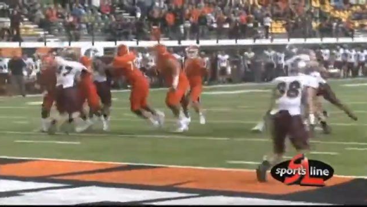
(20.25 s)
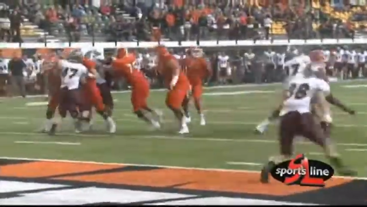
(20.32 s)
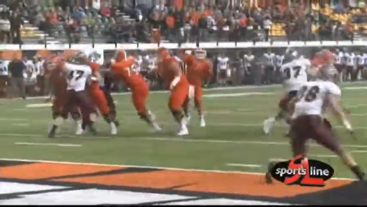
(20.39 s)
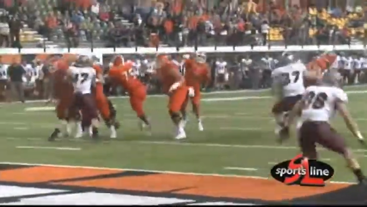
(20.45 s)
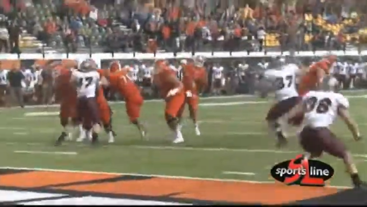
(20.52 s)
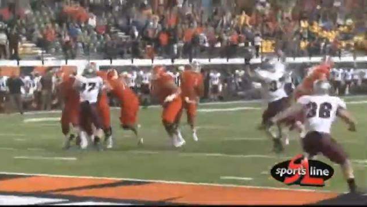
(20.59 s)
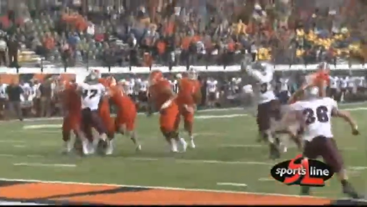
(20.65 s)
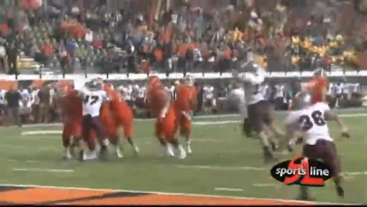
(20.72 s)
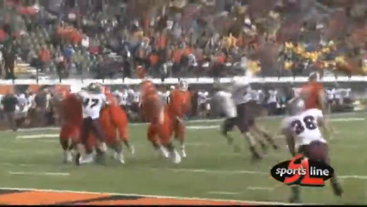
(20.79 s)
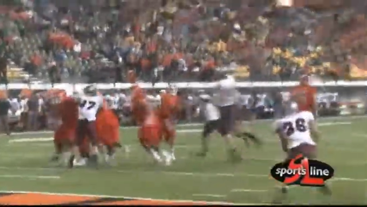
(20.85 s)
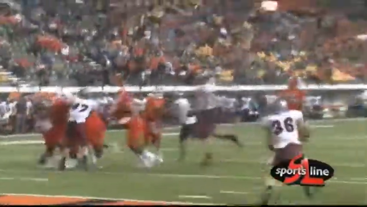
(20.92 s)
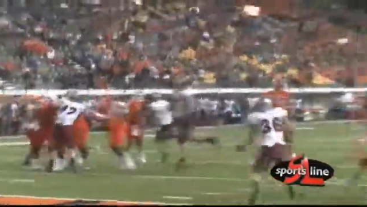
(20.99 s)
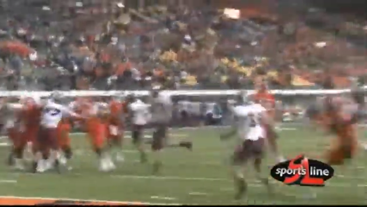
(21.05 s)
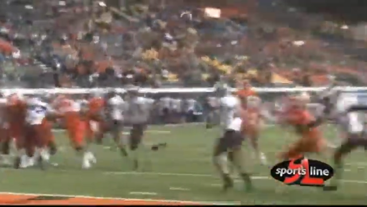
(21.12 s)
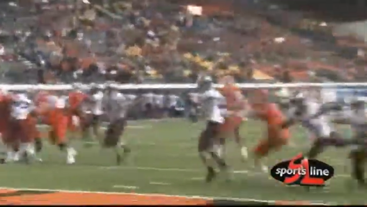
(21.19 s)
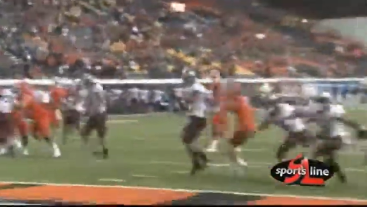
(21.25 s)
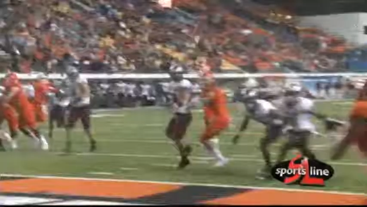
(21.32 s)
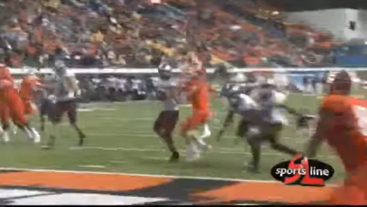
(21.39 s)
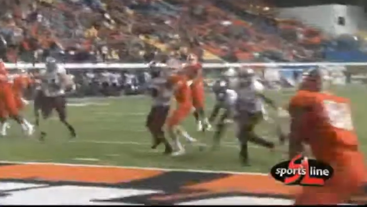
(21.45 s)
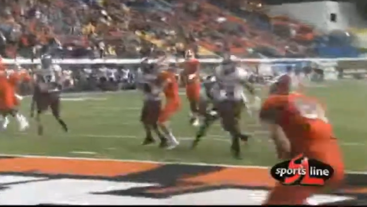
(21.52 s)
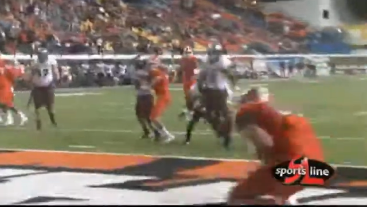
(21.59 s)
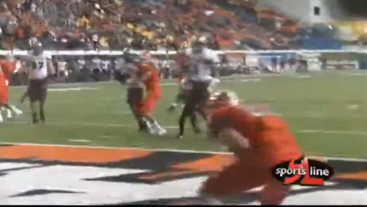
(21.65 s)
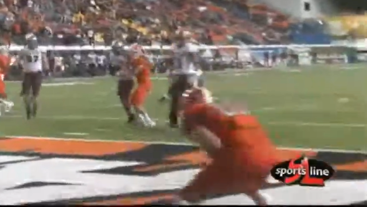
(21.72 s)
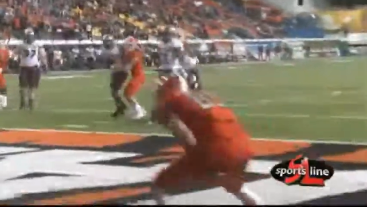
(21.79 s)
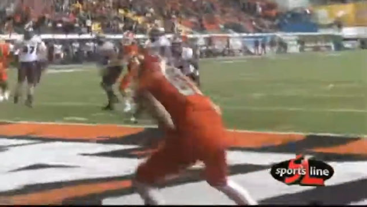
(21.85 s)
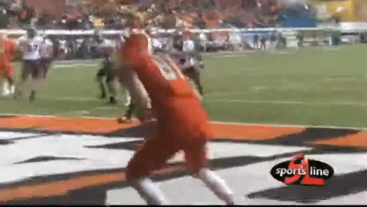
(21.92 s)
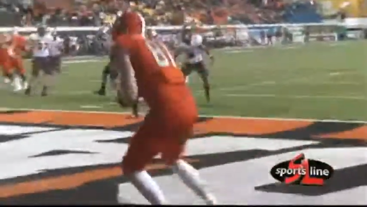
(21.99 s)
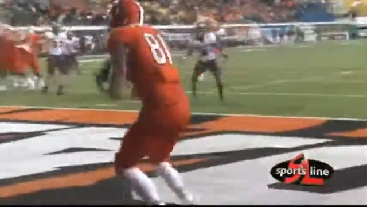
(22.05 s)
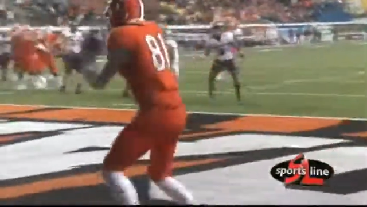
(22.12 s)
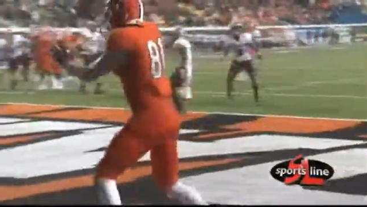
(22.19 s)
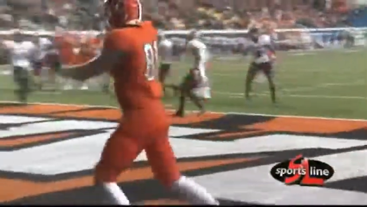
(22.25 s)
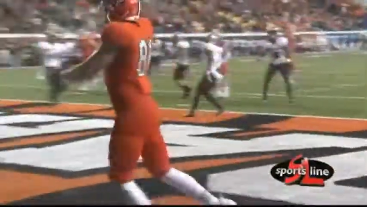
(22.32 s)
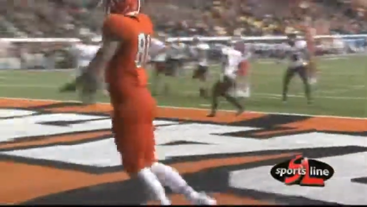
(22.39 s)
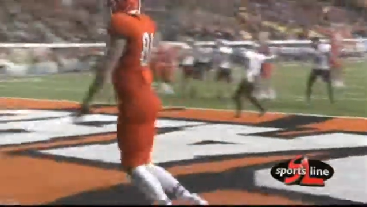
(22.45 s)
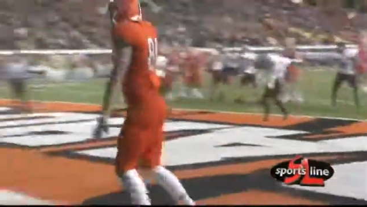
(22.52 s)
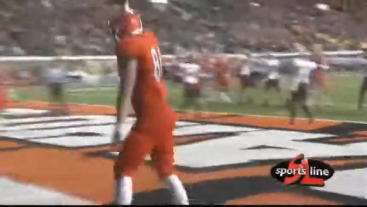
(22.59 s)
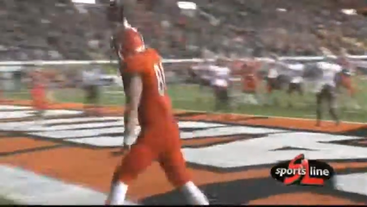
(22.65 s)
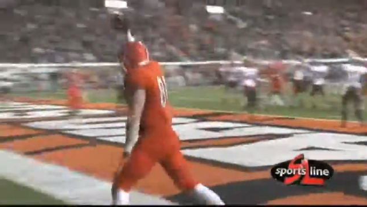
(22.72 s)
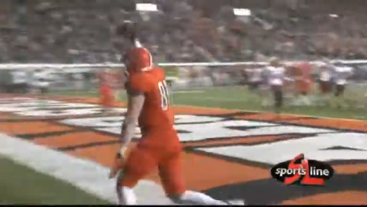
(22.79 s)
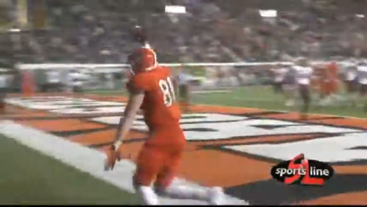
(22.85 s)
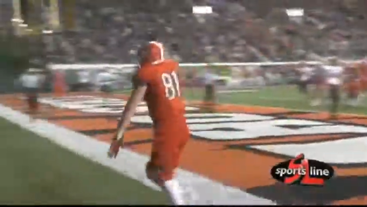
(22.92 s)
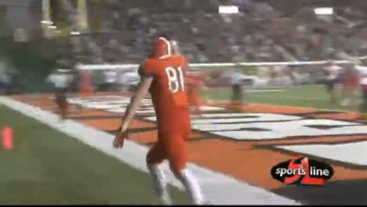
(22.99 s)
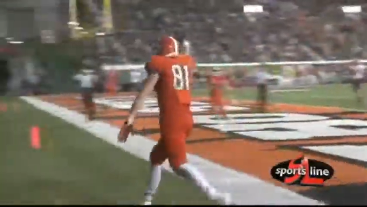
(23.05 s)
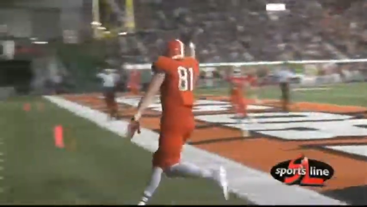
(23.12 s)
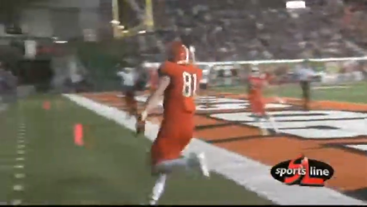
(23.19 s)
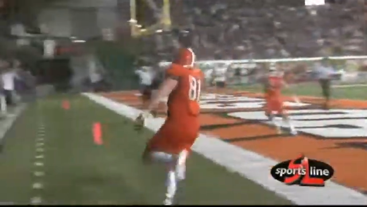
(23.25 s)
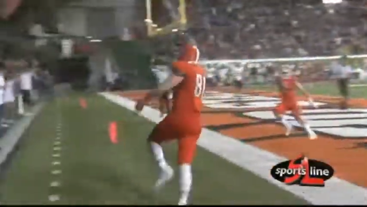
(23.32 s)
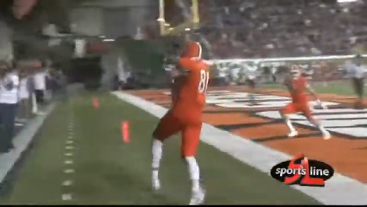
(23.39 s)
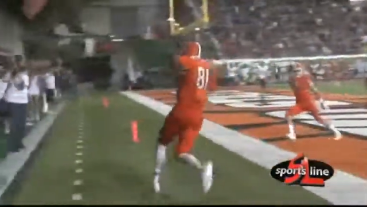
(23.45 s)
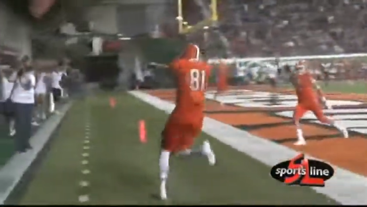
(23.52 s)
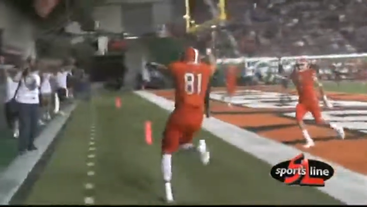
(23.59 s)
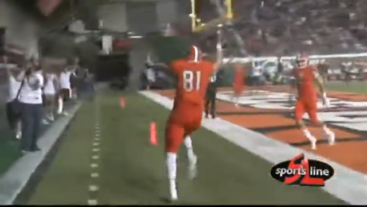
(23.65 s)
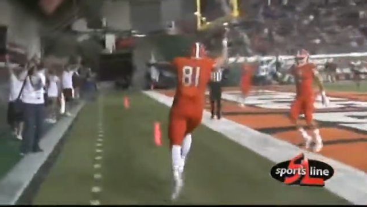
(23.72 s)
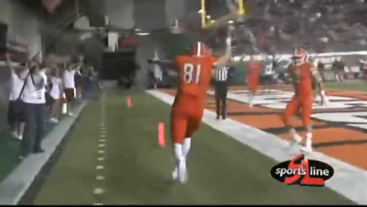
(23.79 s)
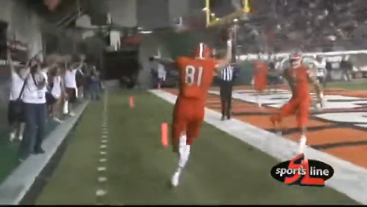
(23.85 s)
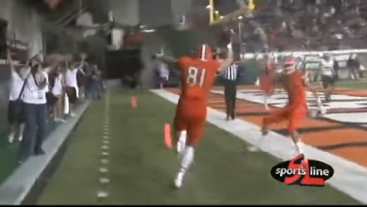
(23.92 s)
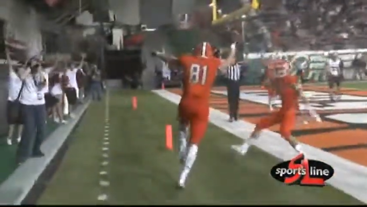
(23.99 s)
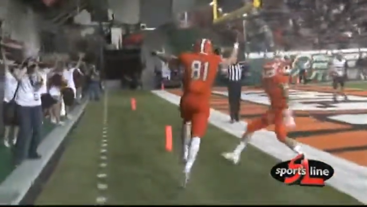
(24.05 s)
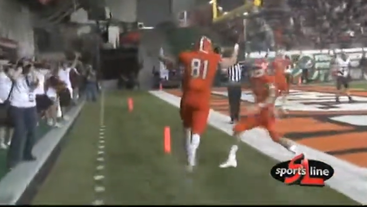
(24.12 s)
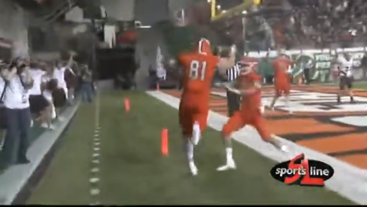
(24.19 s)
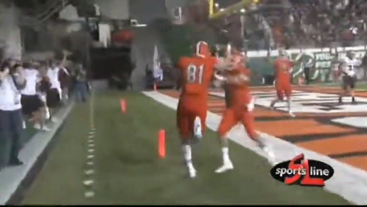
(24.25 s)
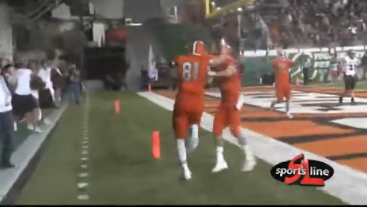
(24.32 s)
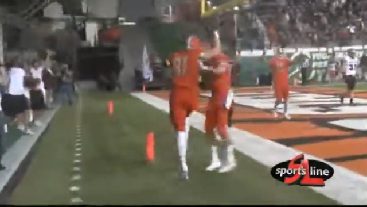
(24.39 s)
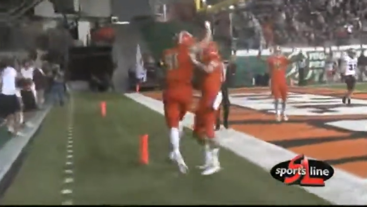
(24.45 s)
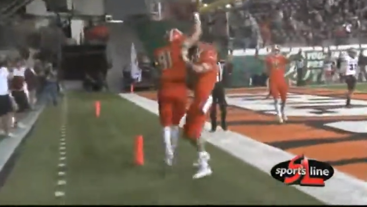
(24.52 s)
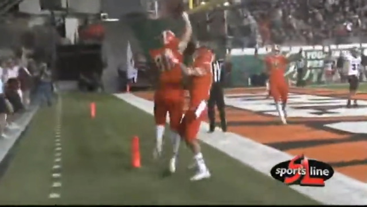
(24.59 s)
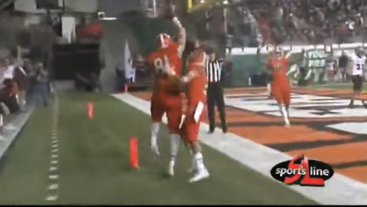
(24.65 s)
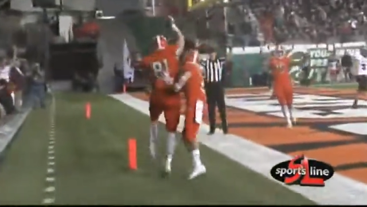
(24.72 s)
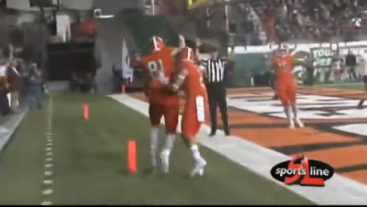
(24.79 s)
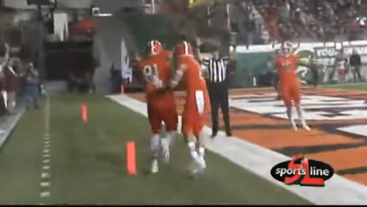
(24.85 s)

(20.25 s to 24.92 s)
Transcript: Nobody's mouth can be seen.